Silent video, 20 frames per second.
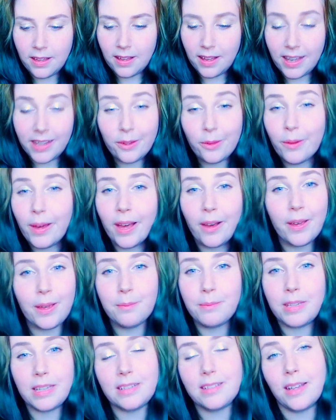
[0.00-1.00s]
I know how
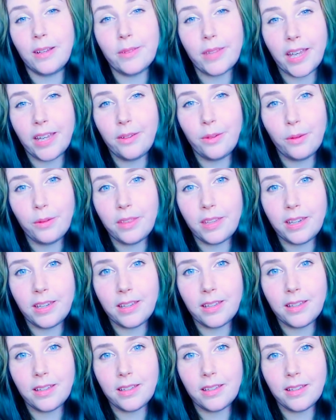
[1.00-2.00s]
empty it sounds. I know that
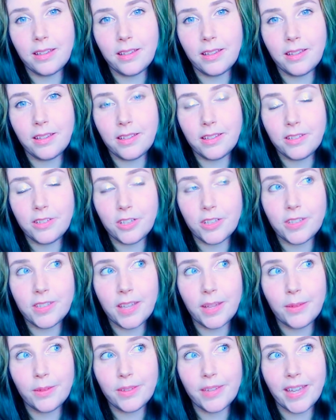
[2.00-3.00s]
it just
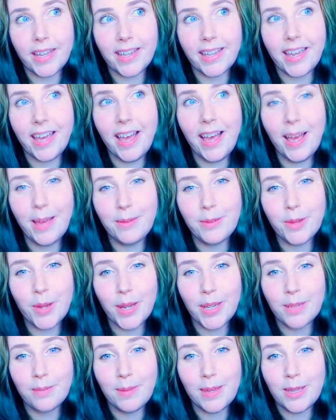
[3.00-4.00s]
sounds like I'm
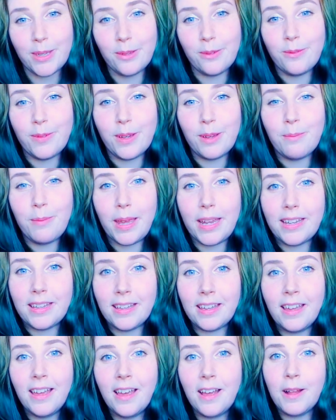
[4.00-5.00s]
trying to make you feel
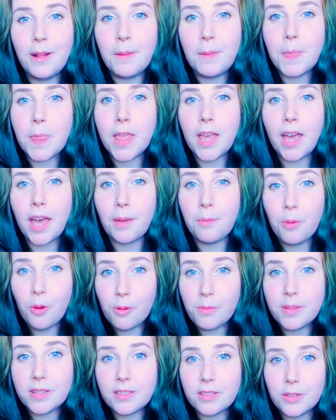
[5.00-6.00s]
better. I
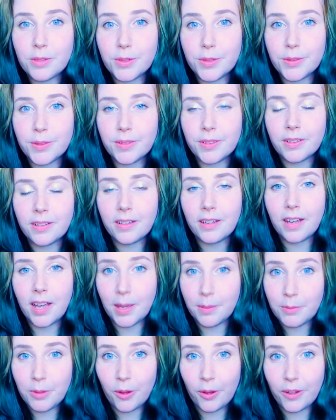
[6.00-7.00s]
promise you
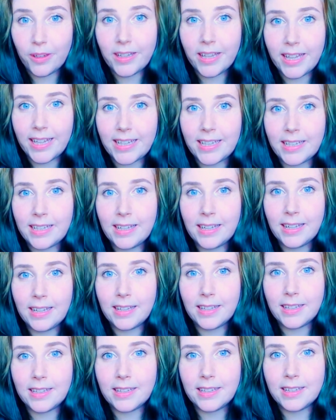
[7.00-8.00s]
I'm not. Like,
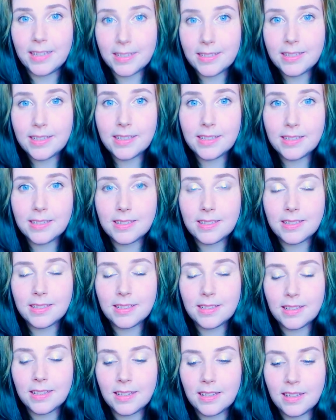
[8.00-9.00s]
this is
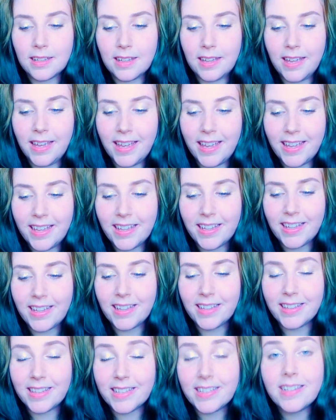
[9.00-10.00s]

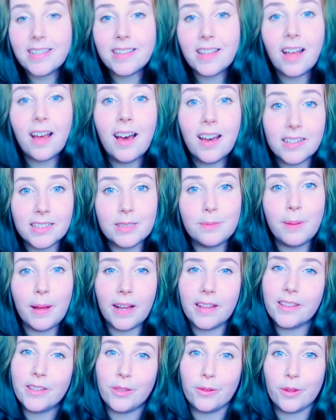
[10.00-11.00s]
this is the hardest
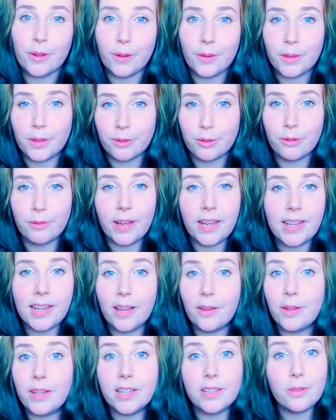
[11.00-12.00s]
part that you're going through right
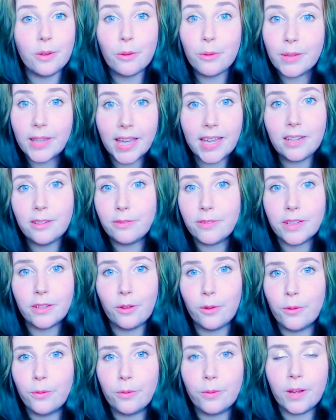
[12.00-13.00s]
now, and it's okay to feel
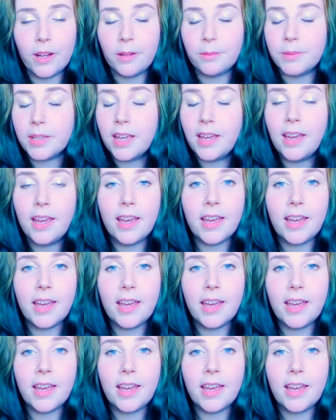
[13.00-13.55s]
overwhelmed.